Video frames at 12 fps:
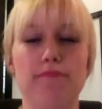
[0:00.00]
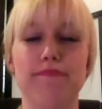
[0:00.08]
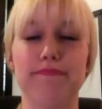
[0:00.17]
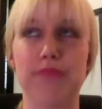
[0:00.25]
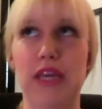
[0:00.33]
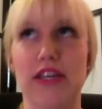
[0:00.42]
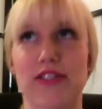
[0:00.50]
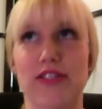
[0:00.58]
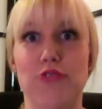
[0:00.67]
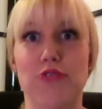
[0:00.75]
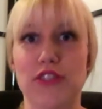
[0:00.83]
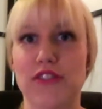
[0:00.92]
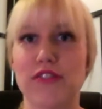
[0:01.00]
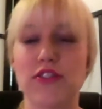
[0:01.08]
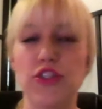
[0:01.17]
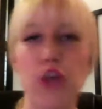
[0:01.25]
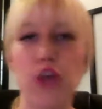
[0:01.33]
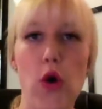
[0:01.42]
because you
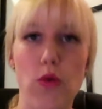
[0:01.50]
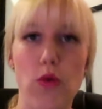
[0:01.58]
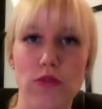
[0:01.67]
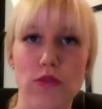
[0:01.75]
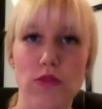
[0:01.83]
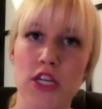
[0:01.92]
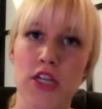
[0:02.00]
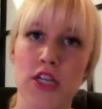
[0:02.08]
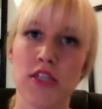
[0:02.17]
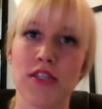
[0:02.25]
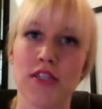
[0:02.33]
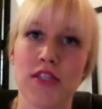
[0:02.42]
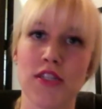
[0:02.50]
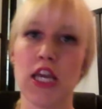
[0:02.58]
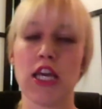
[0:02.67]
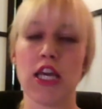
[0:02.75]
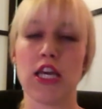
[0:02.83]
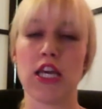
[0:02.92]
just don't
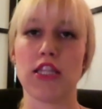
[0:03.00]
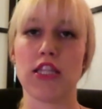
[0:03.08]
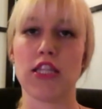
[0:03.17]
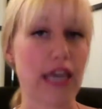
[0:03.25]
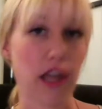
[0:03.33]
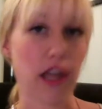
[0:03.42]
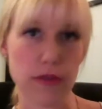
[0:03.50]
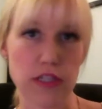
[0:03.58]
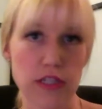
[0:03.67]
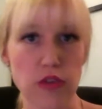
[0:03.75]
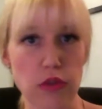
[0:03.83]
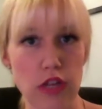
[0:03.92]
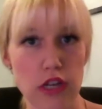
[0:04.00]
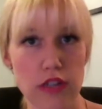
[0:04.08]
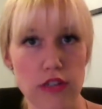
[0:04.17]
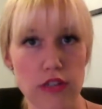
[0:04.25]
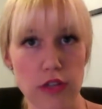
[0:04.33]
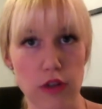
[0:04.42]
like how the rest of you
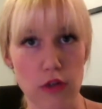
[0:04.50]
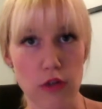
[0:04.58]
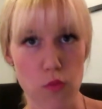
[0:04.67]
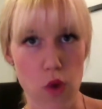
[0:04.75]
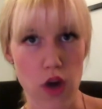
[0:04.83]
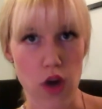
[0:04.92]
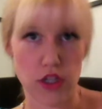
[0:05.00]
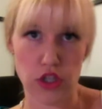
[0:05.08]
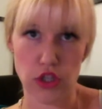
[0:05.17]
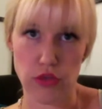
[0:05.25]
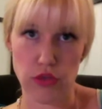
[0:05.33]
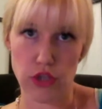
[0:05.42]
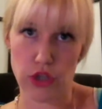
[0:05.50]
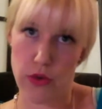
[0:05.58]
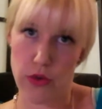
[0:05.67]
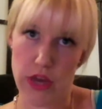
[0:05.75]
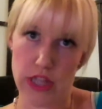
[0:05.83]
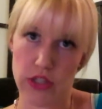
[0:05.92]
looks, so you don't want to
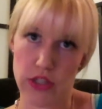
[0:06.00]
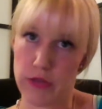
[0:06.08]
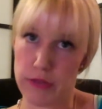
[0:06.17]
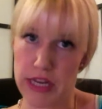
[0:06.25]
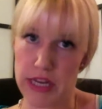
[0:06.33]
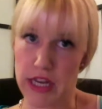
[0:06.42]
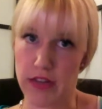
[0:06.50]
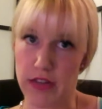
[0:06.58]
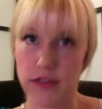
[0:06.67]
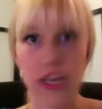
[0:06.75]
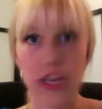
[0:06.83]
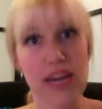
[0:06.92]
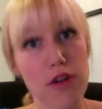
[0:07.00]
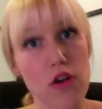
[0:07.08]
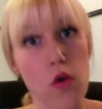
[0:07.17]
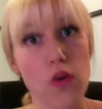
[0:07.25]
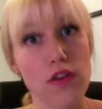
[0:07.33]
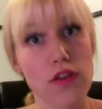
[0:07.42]
show it to anybody else on camera
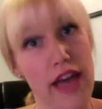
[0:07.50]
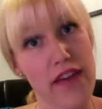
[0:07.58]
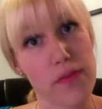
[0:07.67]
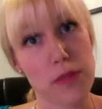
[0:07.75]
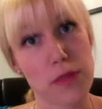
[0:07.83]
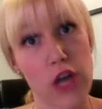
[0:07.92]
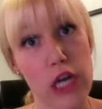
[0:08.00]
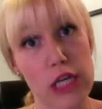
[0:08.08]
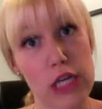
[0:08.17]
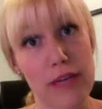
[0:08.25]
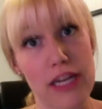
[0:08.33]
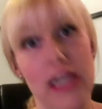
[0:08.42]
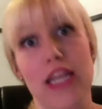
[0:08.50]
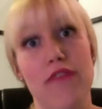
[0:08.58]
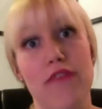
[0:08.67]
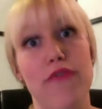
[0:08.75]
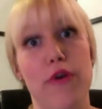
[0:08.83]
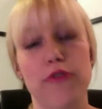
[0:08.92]
or have it be documented
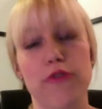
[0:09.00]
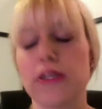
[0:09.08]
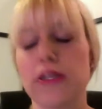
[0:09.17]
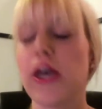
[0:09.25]
in photos.